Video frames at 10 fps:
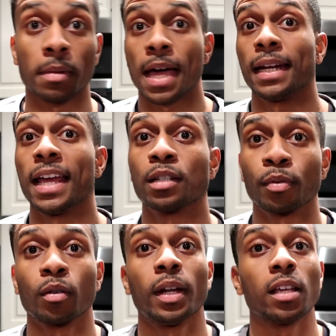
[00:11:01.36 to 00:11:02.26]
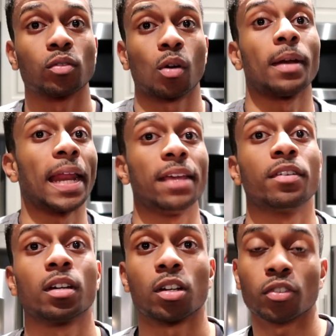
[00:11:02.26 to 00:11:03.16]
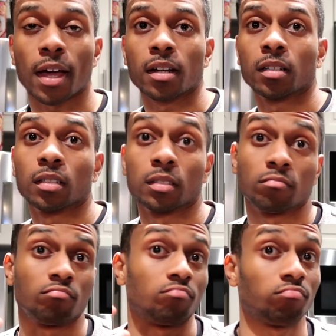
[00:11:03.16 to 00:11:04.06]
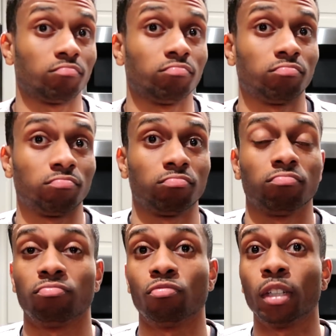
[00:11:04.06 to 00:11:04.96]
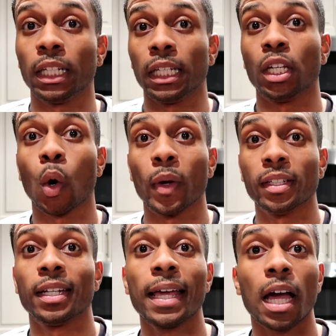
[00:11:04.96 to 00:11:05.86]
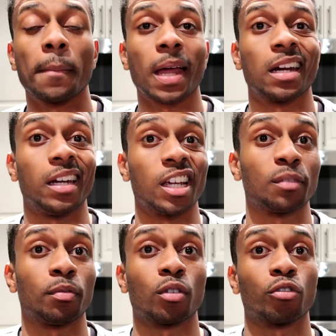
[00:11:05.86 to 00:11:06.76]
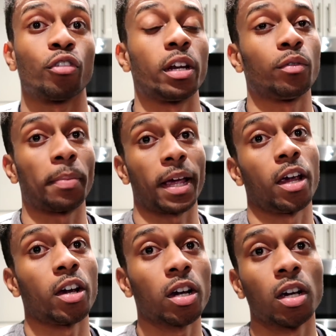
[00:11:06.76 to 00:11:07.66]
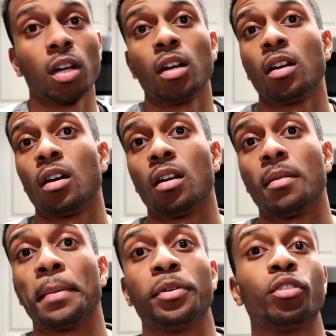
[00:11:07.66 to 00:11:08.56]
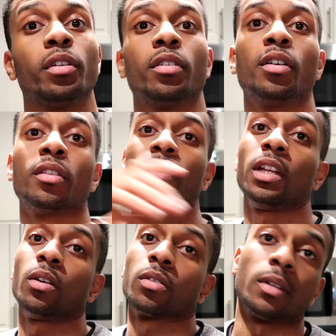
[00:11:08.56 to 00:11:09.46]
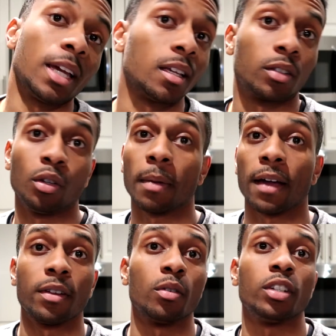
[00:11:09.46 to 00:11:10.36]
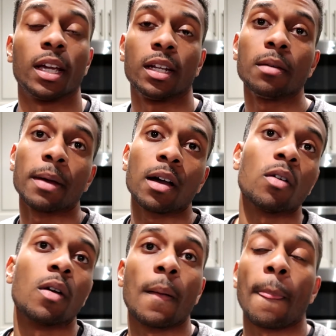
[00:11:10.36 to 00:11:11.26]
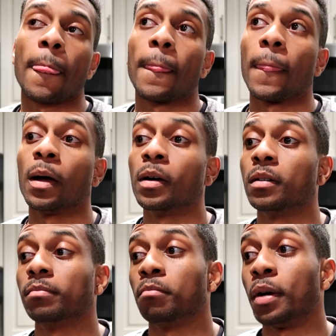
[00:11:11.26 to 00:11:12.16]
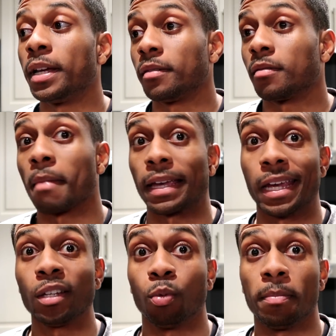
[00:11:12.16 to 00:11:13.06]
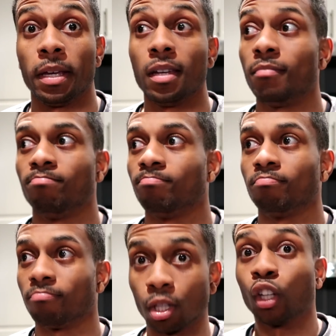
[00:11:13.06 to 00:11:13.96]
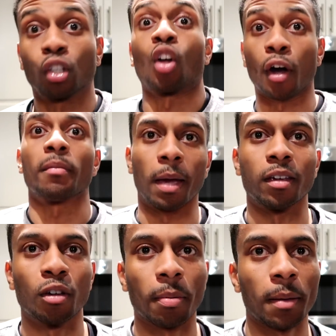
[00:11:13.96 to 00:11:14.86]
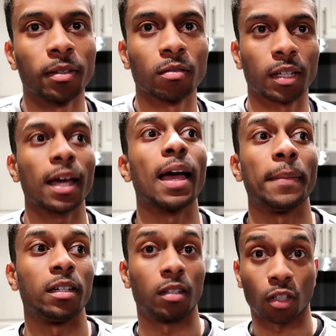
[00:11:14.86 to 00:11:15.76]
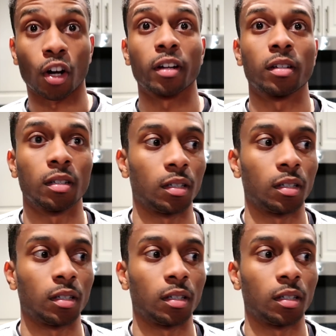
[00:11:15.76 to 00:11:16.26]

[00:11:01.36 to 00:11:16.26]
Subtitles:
I'm not an expert on that, so I'm not even gonna try to really go into that. I'm not an expert on credit repair. I'm sure there are other videos on that, so you might have to go check them out. But my guess would be to start making your payments on time, and to start,